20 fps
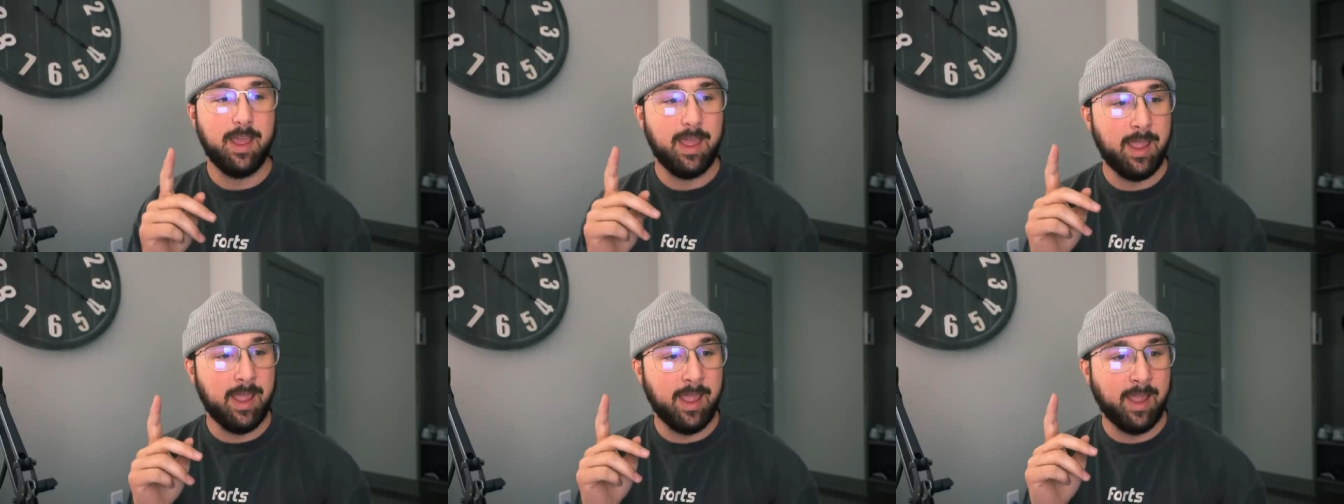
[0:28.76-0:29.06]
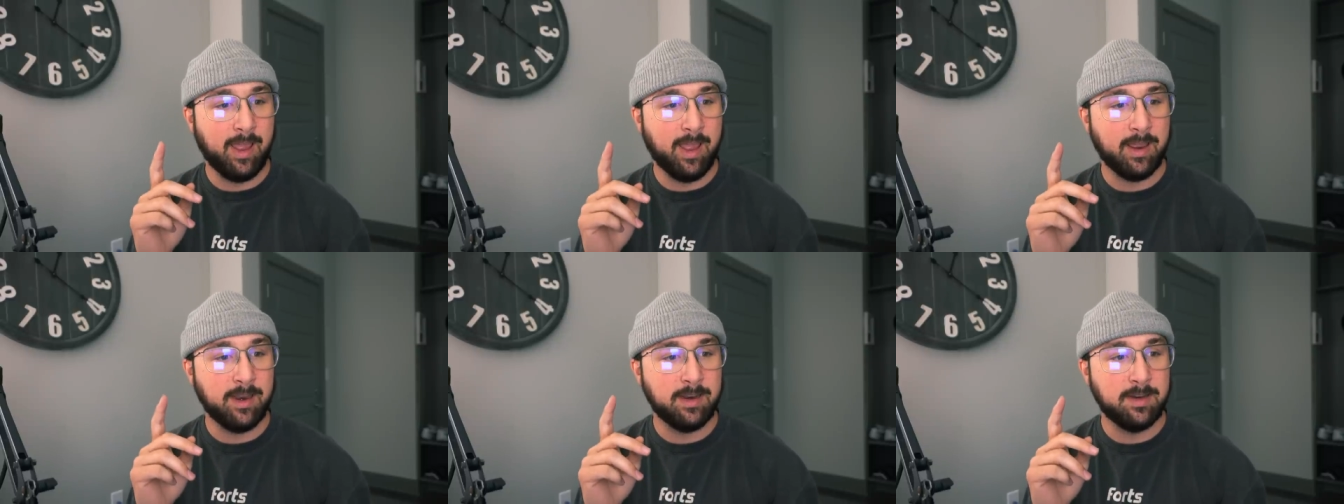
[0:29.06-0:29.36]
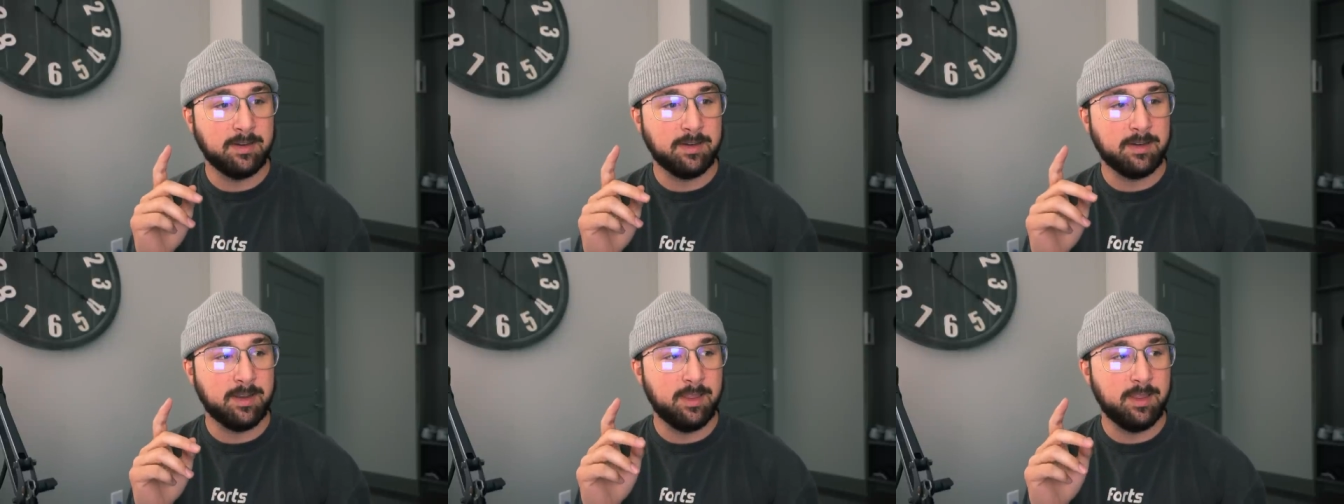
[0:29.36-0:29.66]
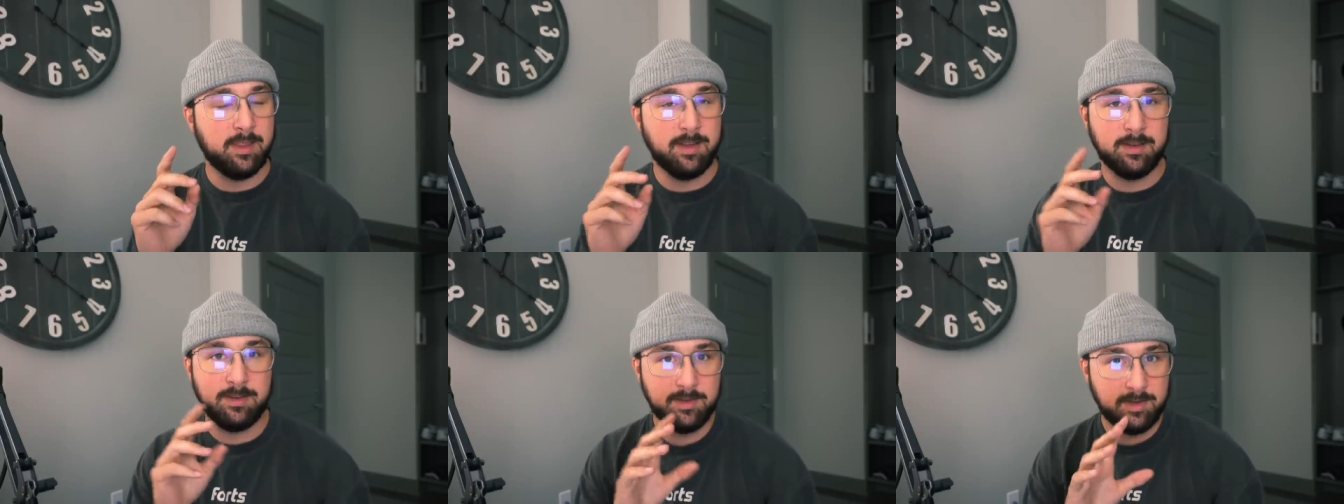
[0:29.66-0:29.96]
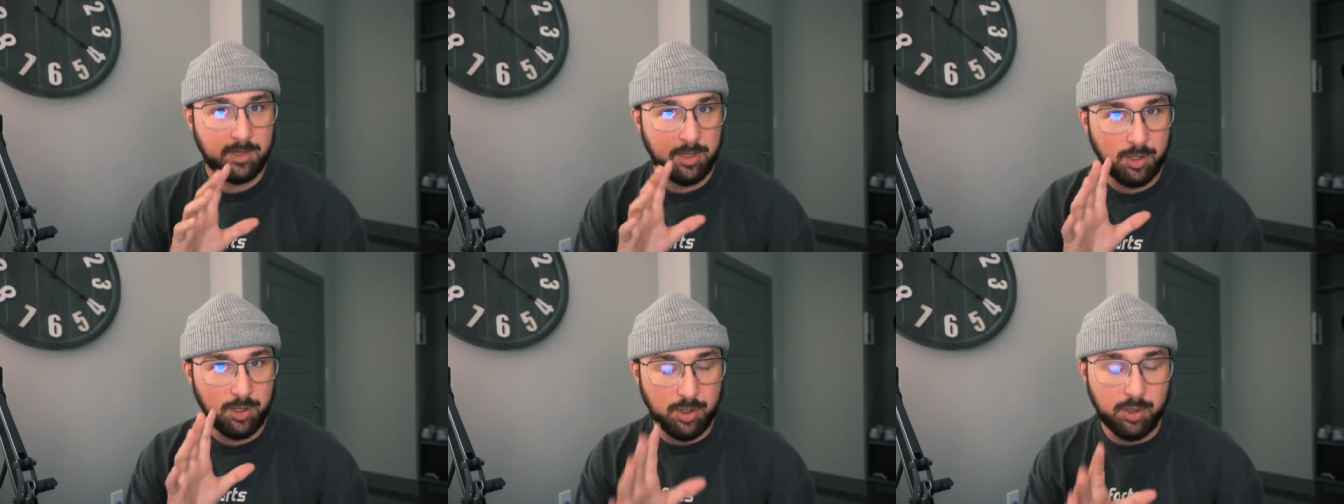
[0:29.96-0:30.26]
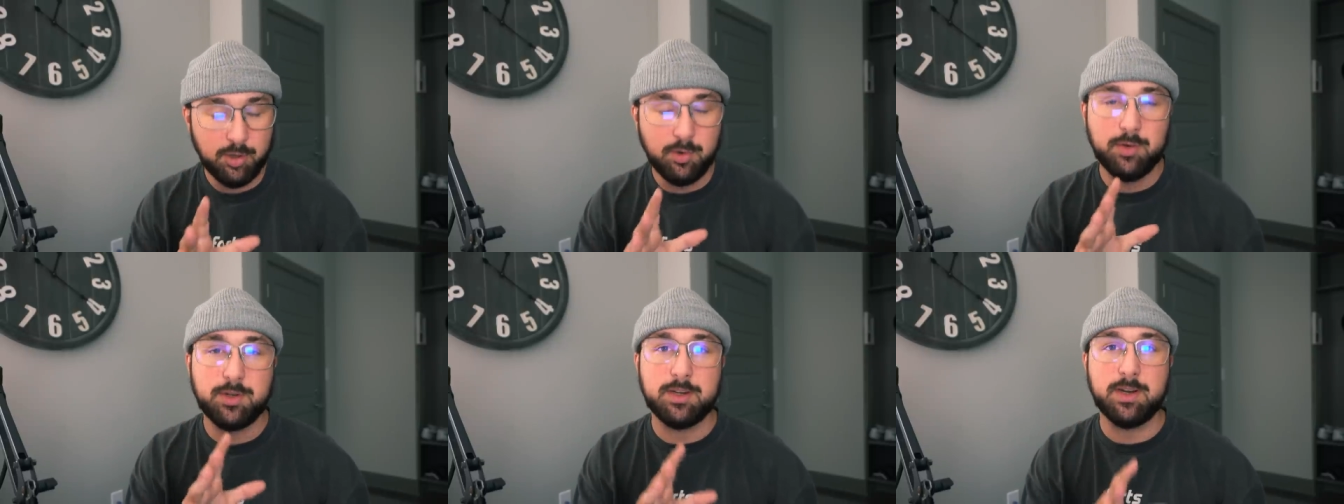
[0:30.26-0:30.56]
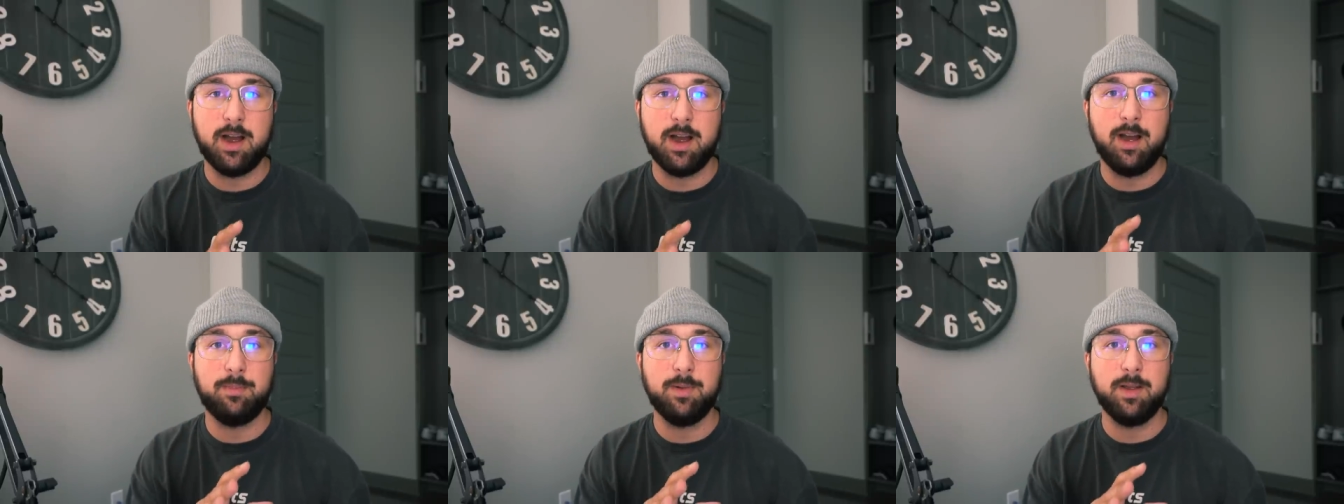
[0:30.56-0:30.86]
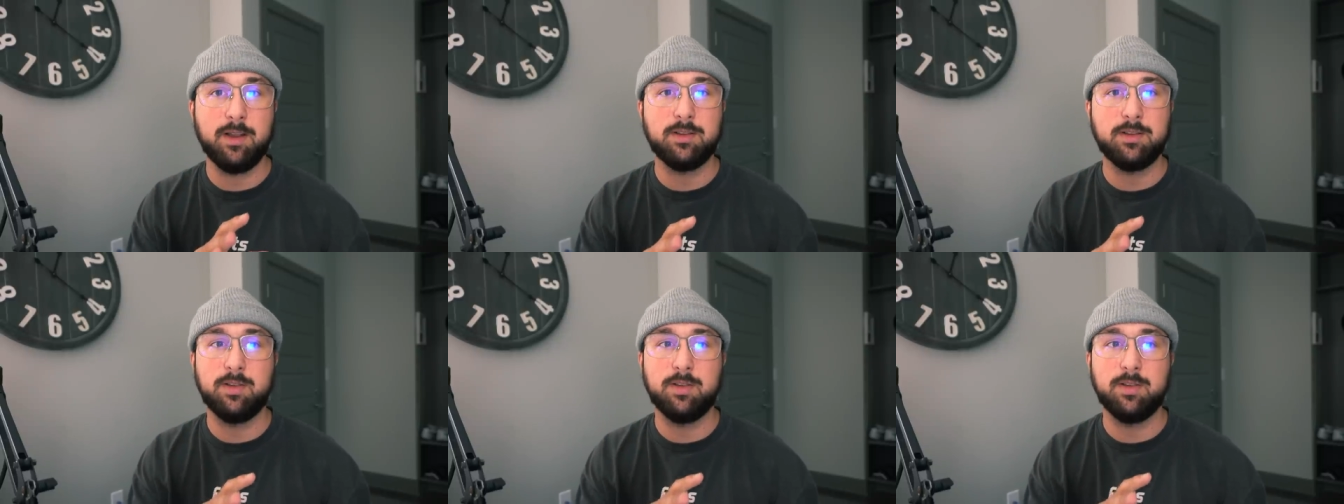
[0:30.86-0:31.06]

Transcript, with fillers: and this is a huge topic,